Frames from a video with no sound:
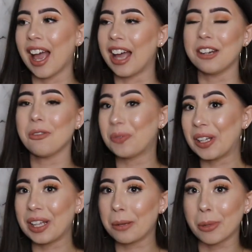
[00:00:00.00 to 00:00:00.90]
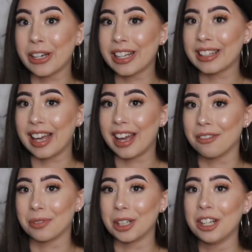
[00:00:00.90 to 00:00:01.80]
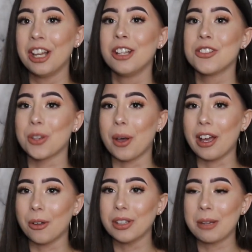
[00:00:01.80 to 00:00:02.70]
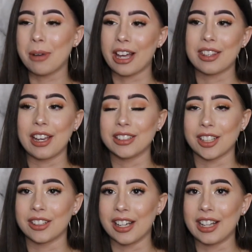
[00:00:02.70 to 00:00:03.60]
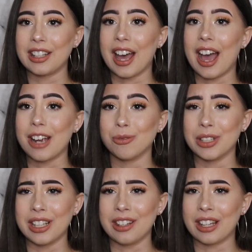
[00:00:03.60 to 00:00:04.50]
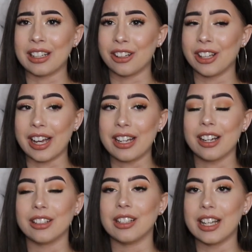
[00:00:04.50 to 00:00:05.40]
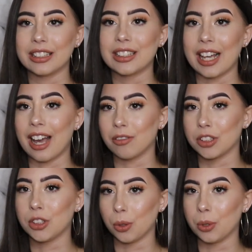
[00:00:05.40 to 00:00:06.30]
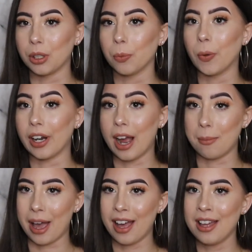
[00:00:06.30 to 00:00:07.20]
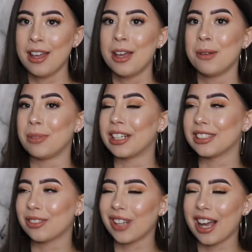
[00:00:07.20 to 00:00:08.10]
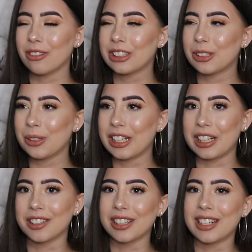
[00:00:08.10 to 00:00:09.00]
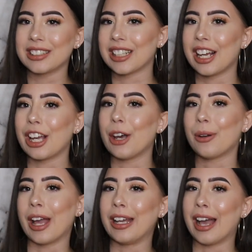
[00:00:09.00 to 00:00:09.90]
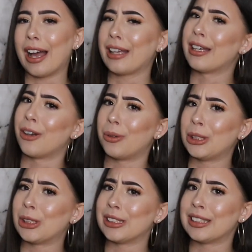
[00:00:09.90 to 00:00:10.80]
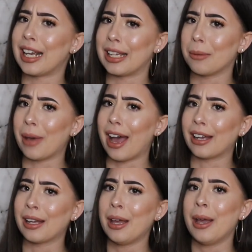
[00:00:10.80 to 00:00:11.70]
I don't feel like putting in that effort. So I only buy things online that I really think I'll like unless they have a store where I'm at. Because if they have a store here, then it's like, okay, yeah, I can always just take it back.